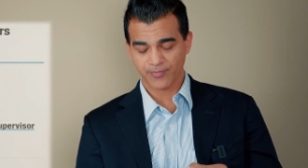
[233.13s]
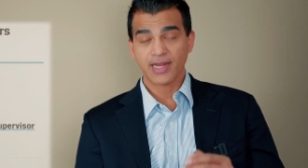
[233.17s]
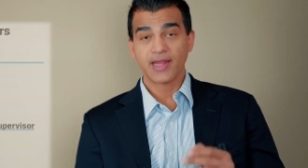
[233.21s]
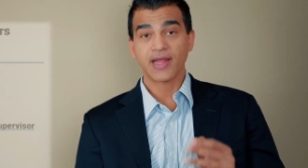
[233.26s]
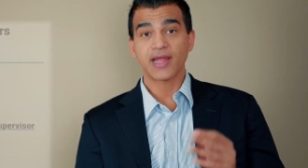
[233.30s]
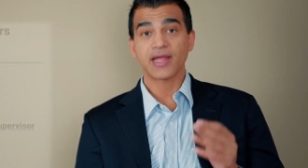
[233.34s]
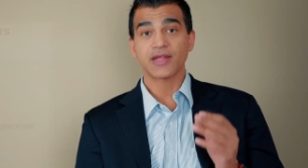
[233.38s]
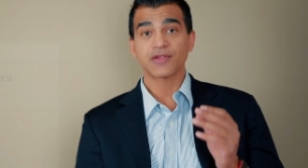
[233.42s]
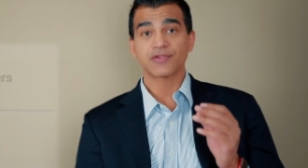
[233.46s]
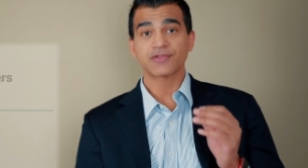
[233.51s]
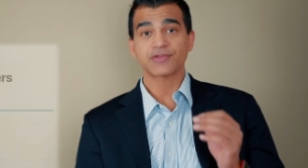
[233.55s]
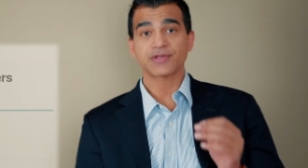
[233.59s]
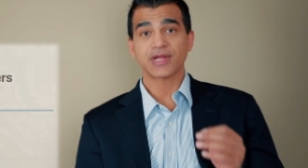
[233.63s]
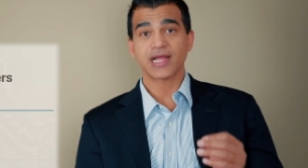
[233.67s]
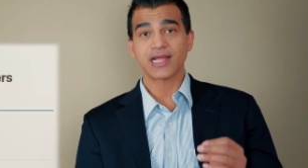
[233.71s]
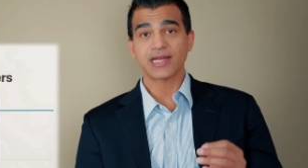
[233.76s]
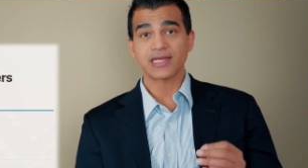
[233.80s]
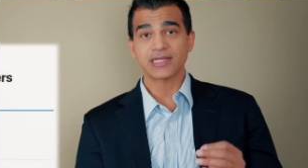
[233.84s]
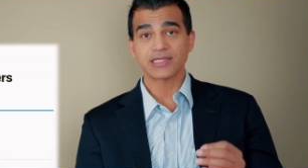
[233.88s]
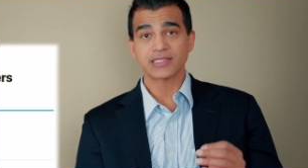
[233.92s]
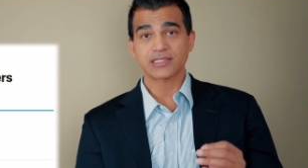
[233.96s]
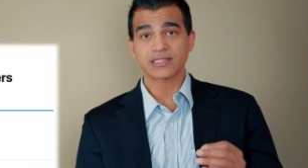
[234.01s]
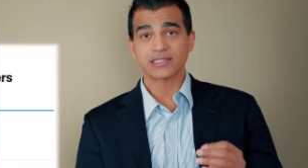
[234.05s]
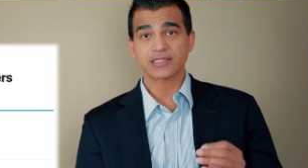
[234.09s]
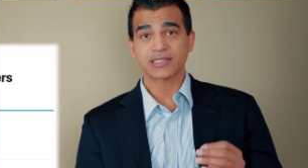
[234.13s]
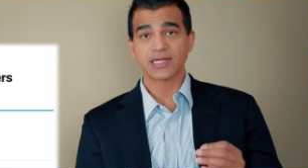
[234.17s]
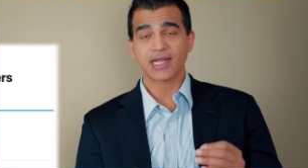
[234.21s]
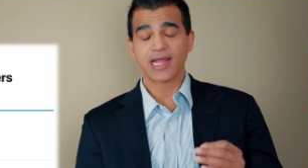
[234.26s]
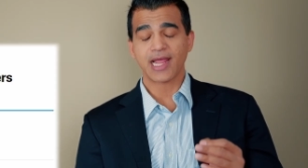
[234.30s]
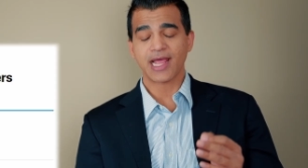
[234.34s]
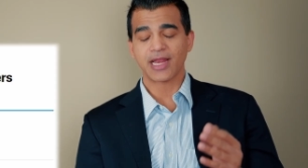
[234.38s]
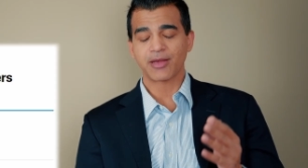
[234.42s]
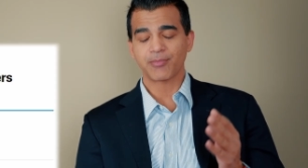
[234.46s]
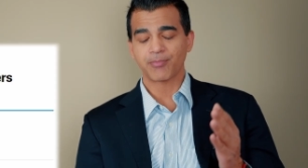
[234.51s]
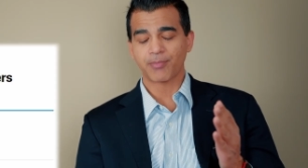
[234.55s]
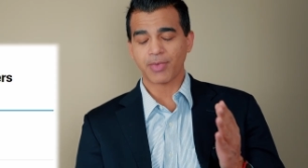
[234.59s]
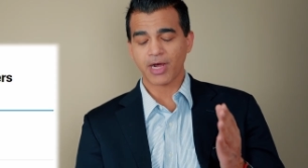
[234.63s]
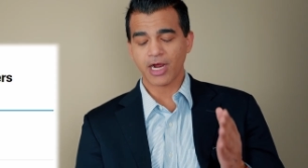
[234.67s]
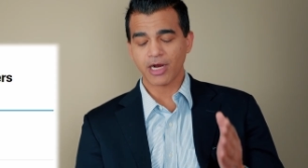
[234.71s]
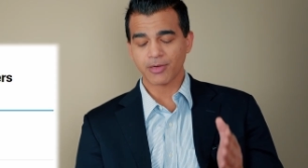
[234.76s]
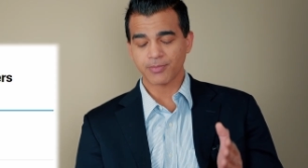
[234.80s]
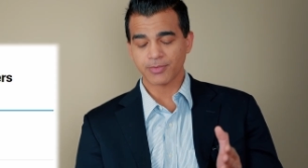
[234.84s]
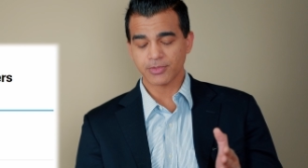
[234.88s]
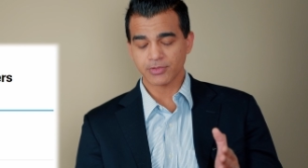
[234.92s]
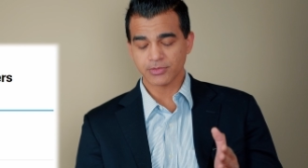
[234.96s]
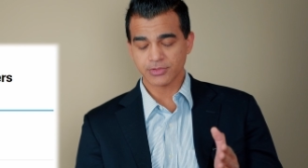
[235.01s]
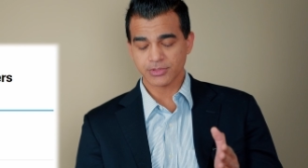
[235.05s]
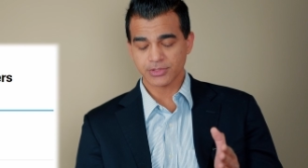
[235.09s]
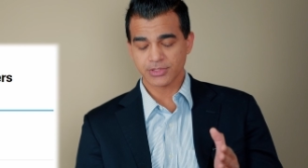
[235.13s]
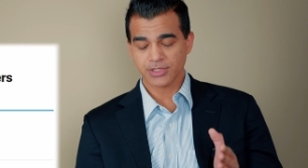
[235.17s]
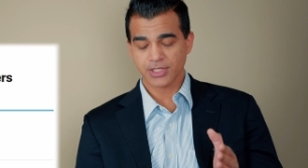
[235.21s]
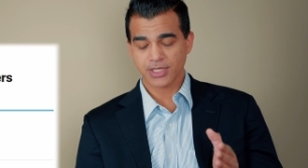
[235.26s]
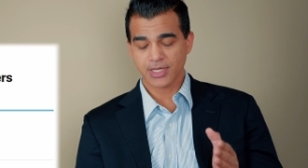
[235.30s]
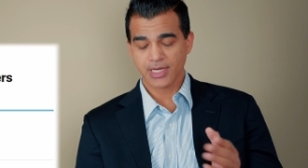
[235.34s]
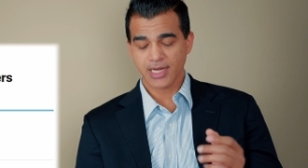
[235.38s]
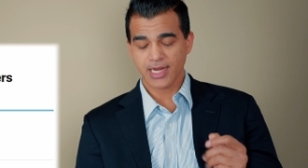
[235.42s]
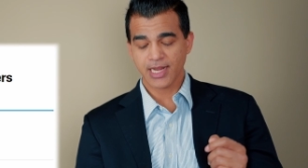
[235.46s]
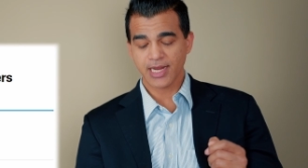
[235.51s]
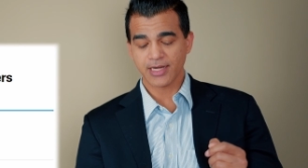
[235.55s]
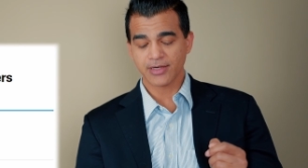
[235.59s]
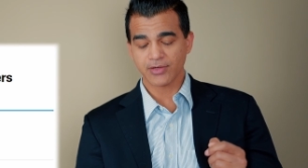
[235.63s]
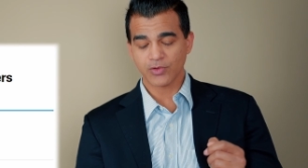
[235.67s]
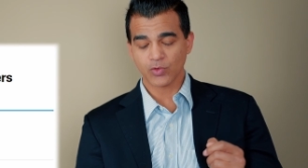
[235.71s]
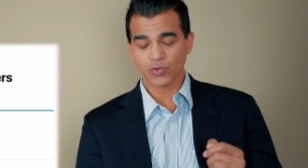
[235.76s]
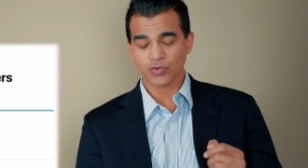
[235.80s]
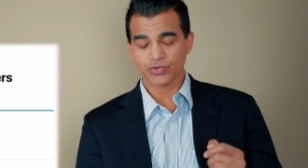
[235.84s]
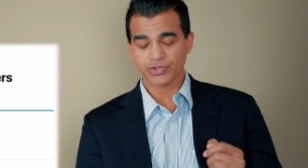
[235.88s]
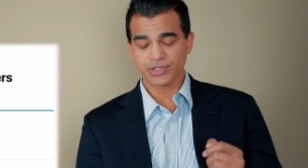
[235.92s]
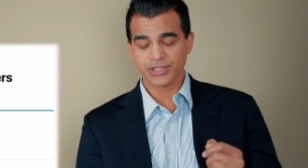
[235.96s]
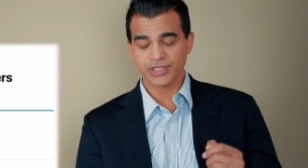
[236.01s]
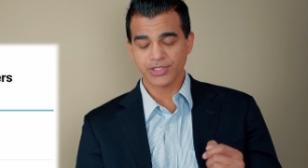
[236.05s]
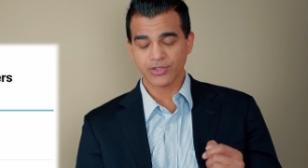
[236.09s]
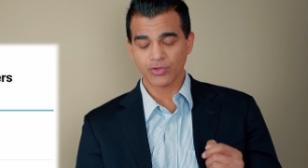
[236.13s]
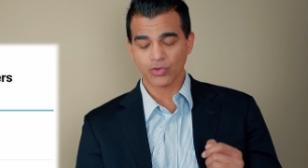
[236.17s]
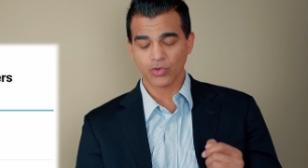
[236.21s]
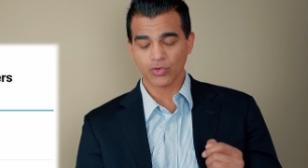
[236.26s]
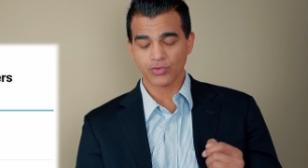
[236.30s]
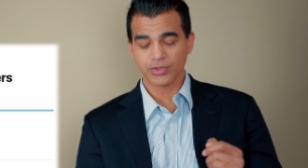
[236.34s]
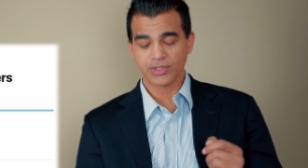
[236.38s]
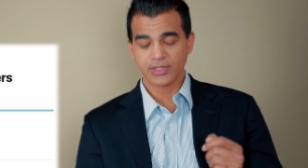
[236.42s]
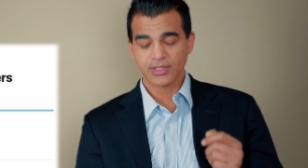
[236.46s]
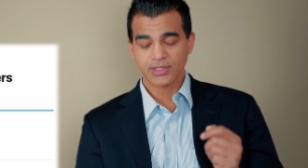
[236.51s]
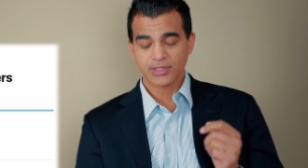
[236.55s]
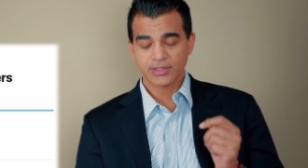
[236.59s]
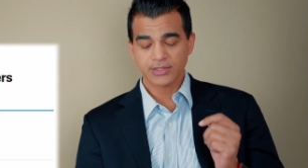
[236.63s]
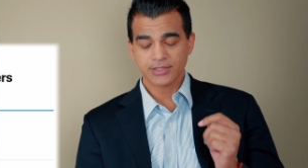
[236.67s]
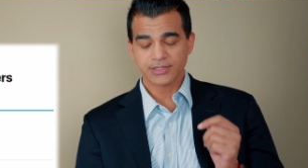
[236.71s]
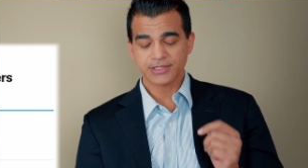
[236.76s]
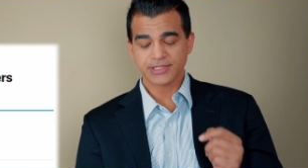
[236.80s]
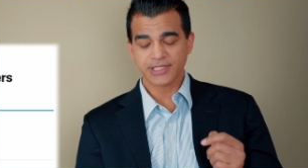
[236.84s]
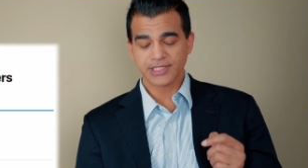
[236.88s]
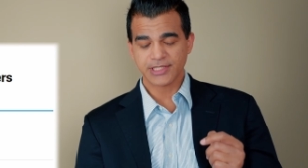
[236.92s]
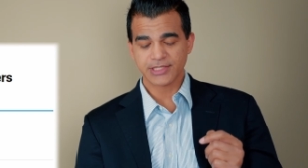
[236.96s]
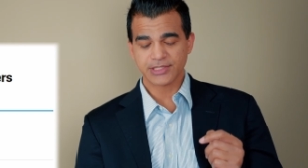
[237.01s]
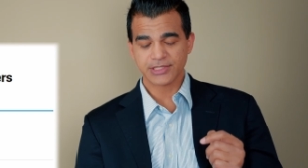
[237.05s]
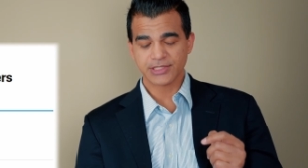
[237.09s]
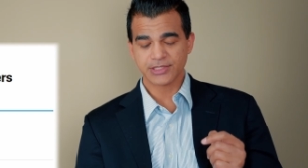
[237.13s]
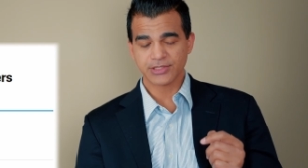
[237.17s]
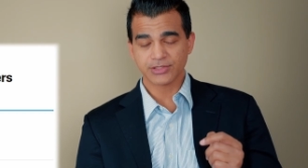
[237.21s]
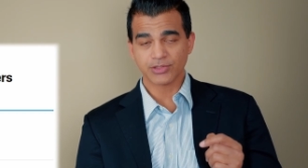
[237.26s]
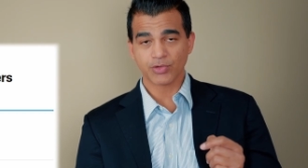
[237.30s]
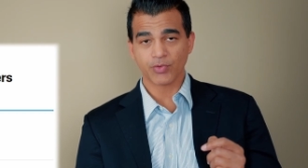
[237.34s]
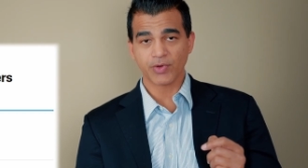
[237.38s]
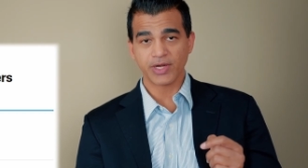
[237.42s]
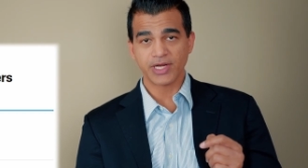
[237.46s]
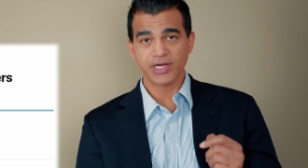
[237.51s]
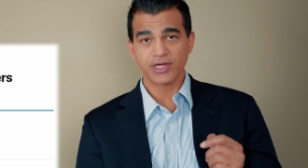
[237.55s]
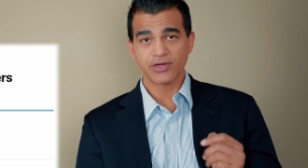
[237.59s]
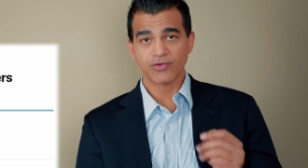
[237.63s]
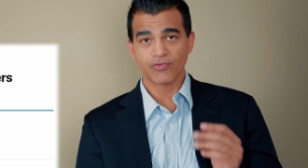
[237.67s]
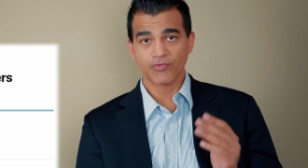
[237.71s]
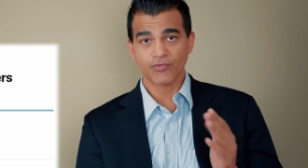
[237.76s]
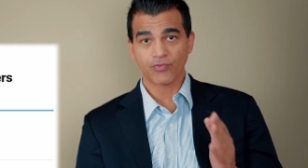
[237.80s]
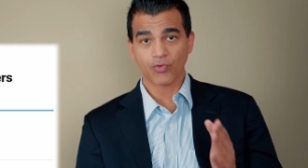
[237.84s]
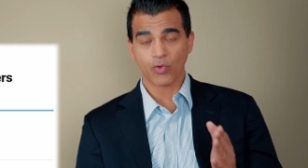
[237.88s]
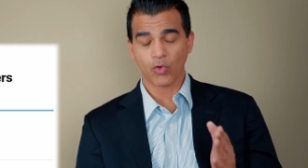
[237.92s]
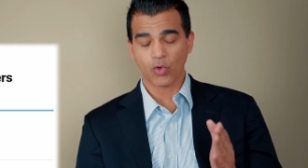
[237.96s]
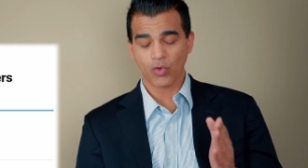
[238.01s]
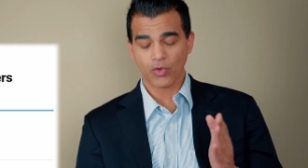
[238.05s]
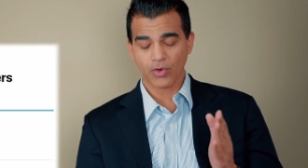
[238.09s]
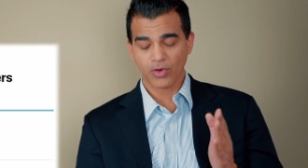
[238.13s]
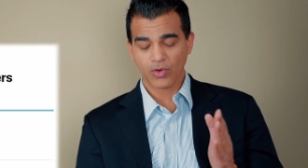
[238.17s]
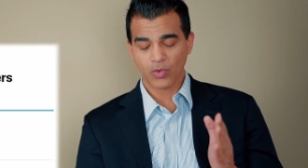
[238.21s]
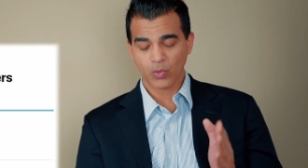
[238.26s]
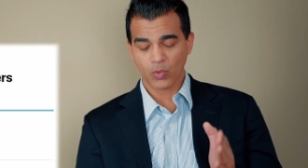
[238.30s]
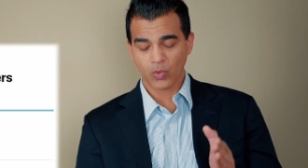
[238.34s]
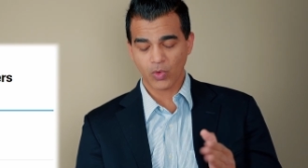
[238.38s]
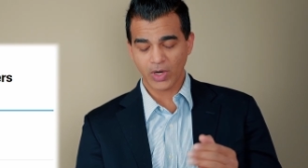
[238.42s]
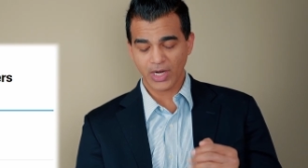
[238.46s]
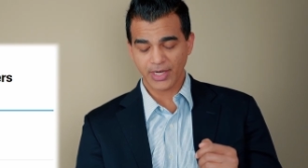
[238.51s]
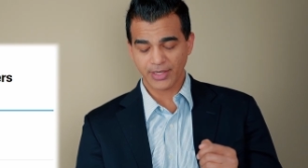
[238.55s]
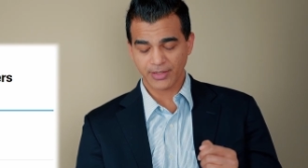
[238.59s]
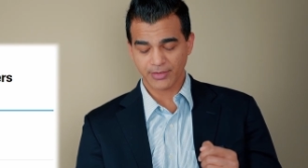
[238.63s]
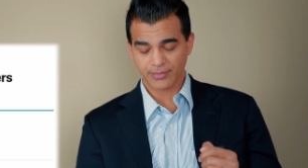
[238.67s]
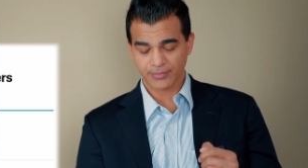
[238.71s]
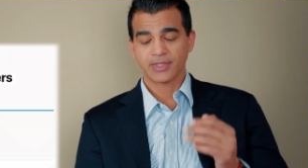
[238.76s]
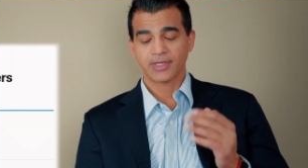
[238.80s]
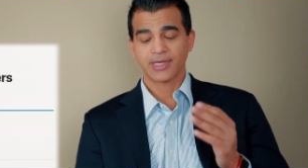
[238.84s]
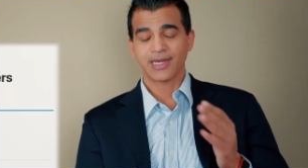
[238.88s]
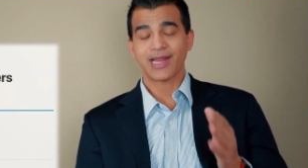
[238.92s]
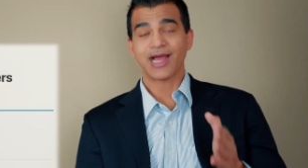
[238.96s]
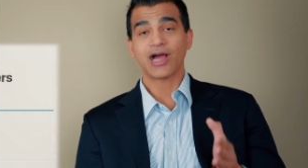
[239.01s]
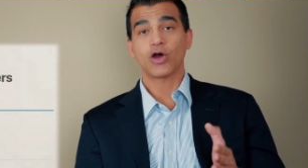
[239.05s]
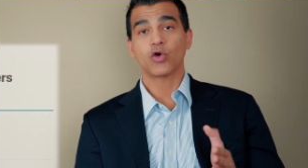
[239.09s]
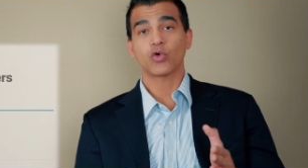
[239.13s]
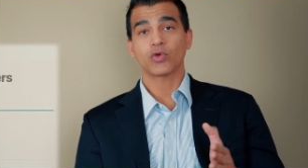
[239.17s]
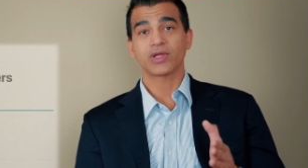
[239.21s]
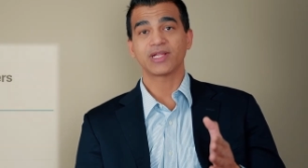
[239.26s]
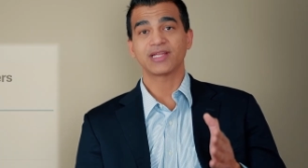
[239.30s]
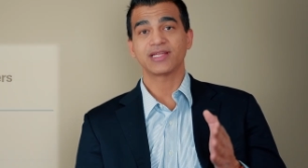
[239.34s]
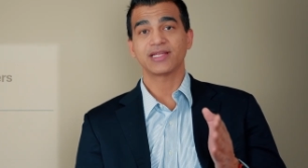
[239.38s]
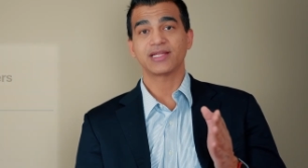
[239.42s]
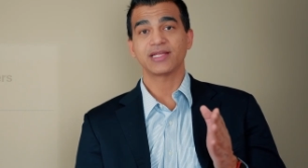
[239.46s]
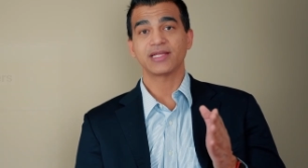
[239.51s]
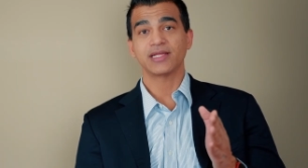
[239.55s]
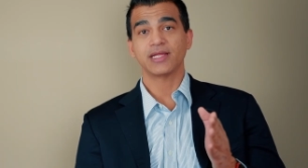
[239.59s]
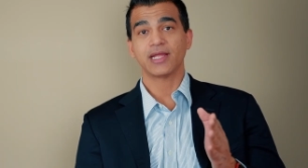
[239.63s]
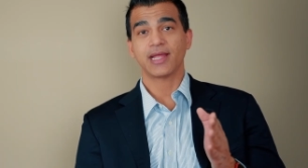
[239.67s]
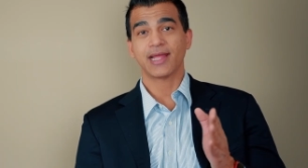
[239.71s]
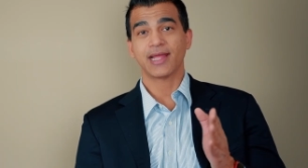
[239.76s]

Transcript: Hairstylist and barbers, N O C code six three four one. Now in the